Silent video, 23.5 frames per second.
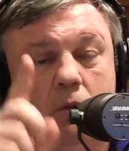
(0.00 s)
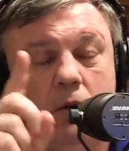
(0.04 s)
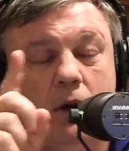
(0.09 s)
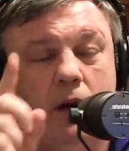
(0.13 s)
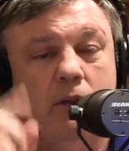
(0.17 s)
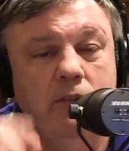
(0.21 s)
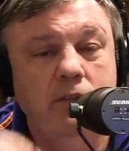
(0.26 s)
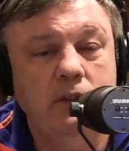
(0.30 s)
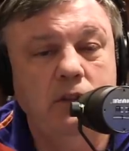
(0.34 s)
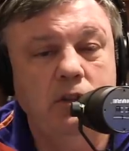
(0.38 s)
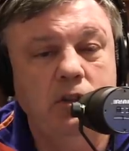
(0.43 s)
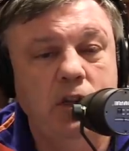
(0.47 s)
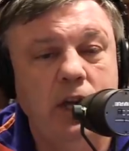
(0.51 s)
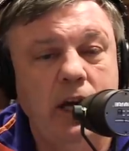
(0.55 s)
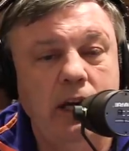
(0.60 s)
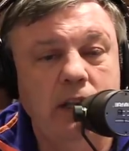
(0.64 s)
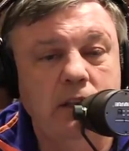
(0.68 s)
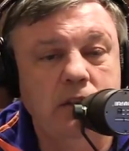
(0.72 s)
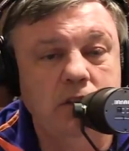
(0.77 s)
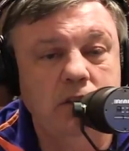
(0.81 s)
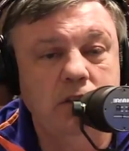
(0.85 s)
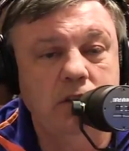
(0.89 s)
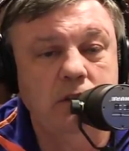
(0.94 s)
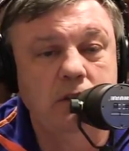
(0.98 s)
We have a
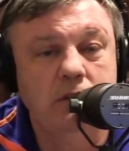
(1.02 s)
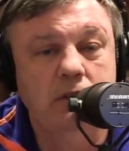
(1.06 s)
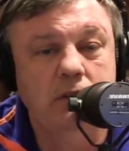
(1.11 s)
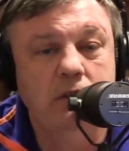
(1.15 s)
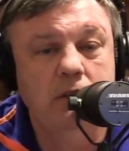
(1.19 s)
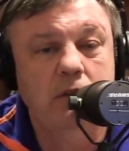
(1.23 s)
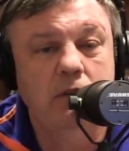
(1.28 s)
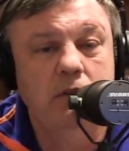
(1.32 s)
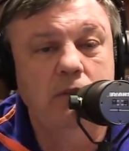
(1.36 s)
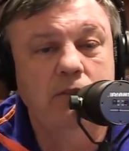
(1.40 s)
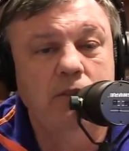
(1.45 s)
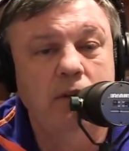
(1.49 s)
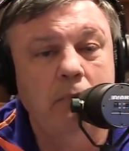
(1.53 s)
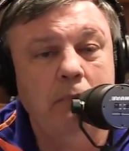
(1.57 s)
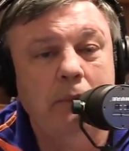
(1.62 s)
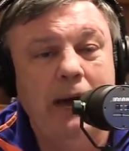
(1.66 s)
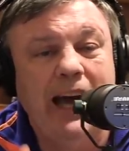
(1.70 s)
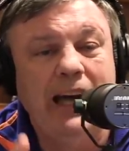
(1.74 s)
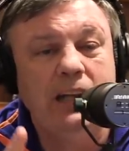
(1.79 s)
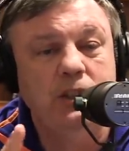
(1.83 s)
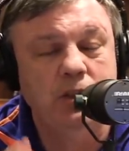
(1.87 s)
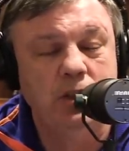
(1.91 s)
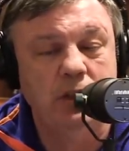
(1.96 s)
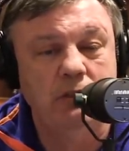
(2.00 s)
chance for
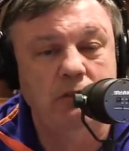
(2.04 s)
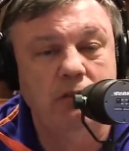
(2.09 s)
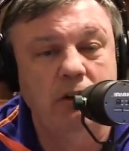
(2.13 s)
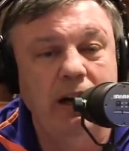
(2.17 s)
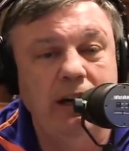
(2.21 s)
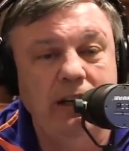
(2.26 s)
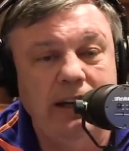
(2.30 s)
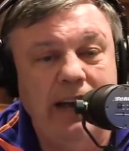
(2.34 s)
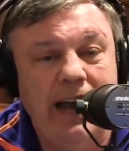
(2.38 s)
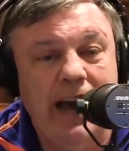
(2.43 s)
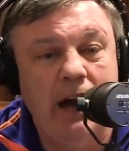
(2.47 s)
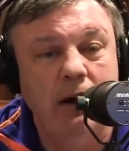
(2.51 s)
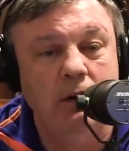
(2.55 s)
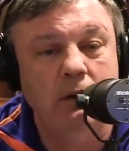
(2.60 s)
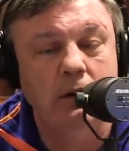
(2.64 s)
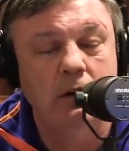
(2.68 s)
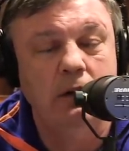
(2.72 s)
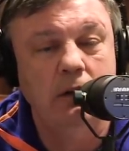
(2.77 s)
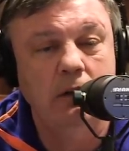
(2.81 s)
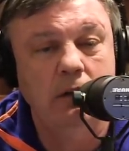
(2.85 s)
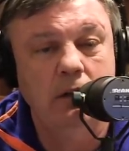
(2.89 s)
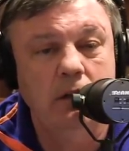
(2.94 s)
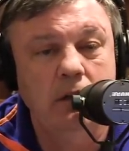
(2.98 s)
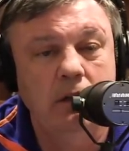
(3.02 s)
magic right now
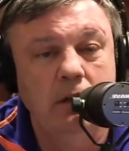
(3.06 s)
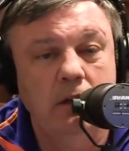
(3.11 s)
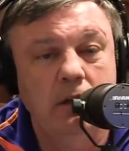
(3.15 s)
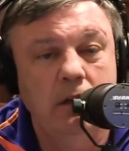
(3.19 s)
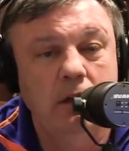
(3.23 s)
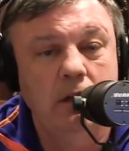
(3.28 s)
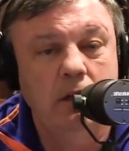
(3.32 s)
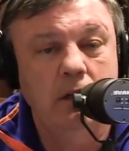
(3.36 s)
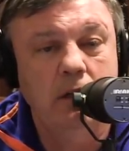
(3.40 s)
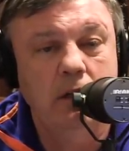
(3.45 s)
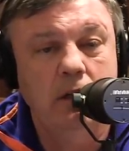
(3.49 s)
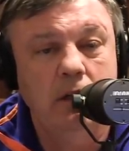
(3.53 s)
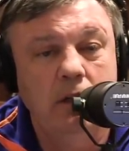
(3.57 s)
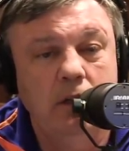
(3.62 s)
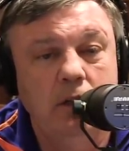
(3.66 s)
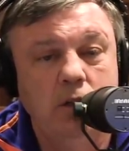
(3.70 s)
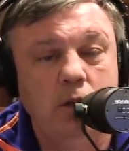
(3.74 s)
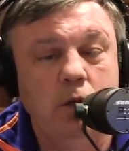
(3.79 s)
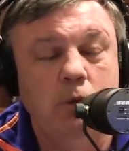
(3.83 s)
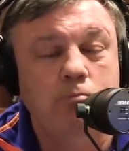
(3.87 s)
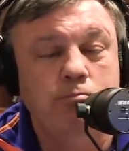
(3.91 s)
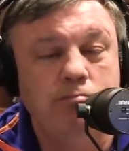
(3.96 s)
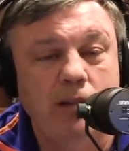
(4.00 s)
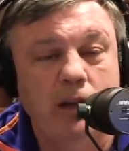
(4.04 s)

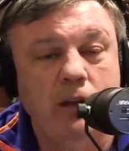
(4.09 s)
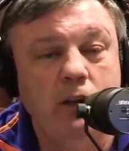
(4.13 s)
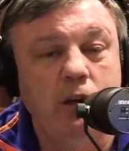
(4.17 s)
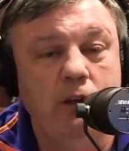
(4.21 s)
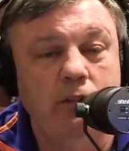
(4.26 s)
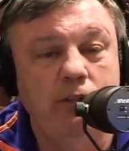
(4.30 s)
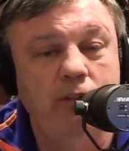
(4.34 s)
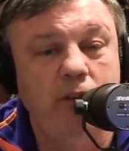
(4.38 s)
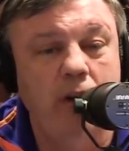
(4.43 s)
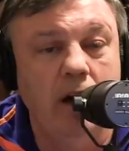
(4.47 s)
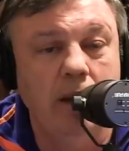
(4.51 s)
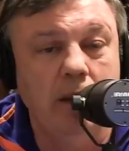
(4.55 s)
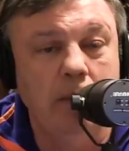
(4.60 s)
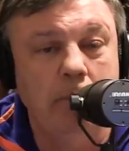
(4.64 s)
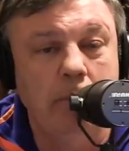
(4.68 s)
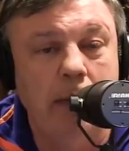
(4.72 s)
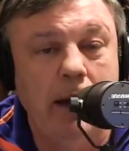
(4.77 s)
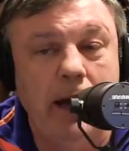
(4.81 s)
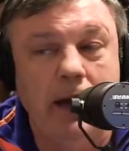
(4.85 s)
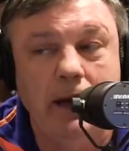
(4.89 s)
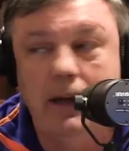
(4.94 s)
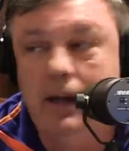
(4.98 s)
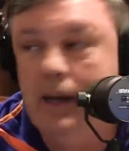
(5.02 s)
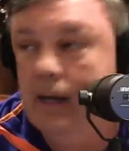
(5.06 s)
to bring your father
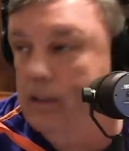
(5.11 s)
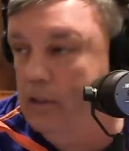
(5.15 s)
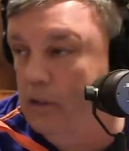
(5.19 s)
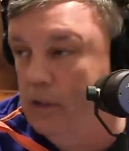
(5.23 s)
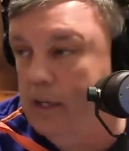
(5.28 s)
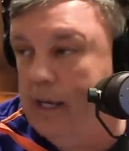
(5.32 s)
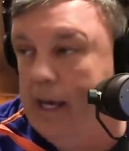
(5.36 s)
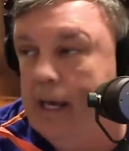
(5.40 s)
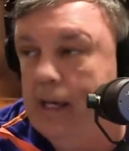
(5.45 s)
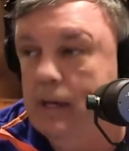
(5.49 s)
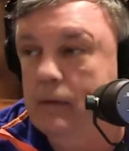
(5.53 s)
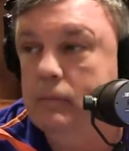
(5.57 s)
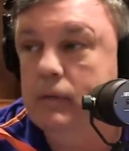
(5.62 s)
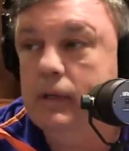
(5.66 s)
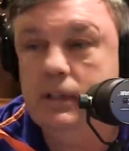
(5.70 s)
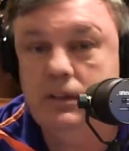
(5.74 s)
back. I look at him.